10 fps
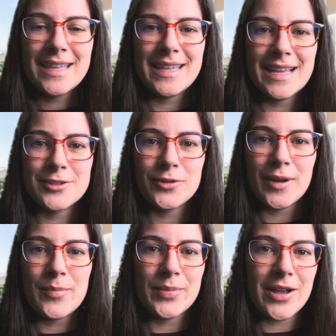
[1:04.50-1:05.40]
He has a
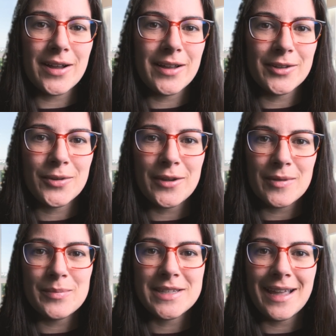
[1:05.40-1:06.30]
great blog, great
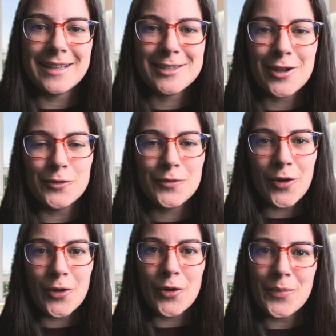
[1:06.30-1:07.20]
website. It's called
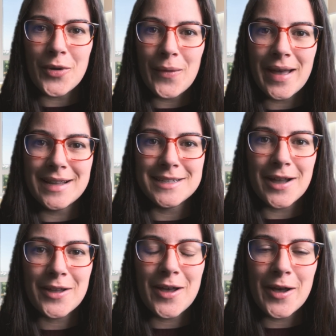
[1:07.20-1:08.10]

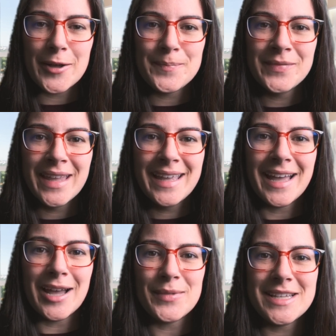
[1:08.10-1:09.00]
photomoai.com.
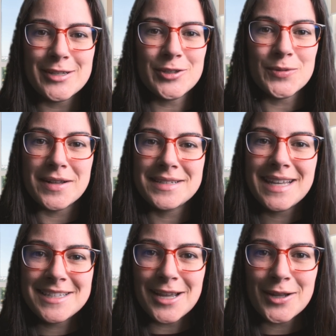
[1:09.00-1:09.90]
He's also on
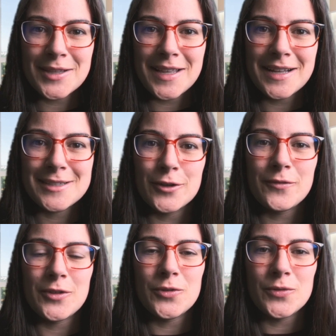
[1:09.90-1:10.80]
TikTok a lot. So
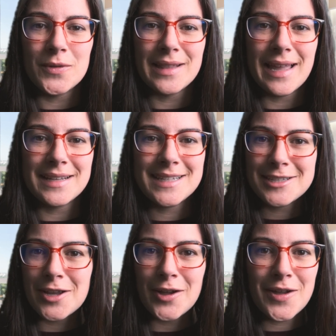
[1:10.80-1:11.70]
if you like
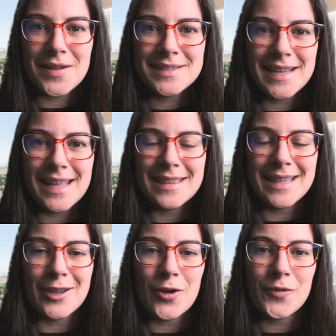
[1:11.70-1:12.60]
TikTok content,
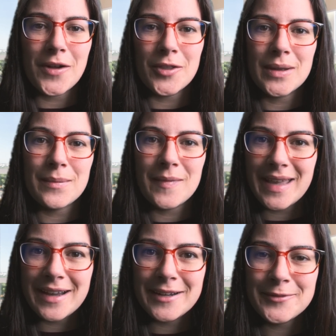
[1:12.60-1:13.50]
then go follow him
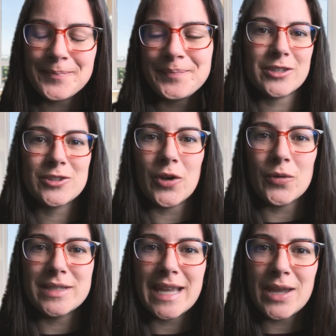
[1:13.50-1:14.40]
there.
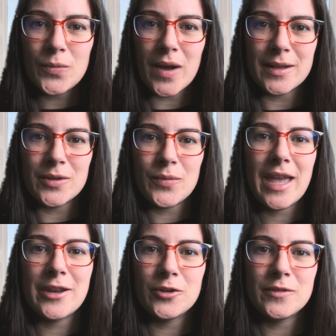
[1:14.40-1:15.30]
So day one, we
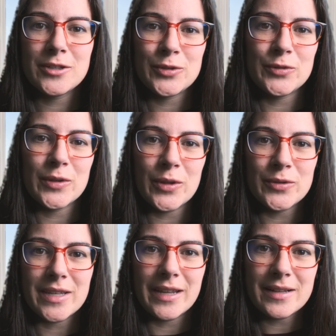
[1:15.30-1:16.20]
headed over to
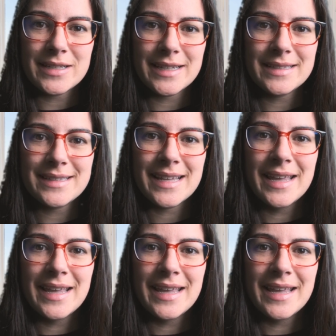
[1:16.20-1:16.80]
Los Gigantes.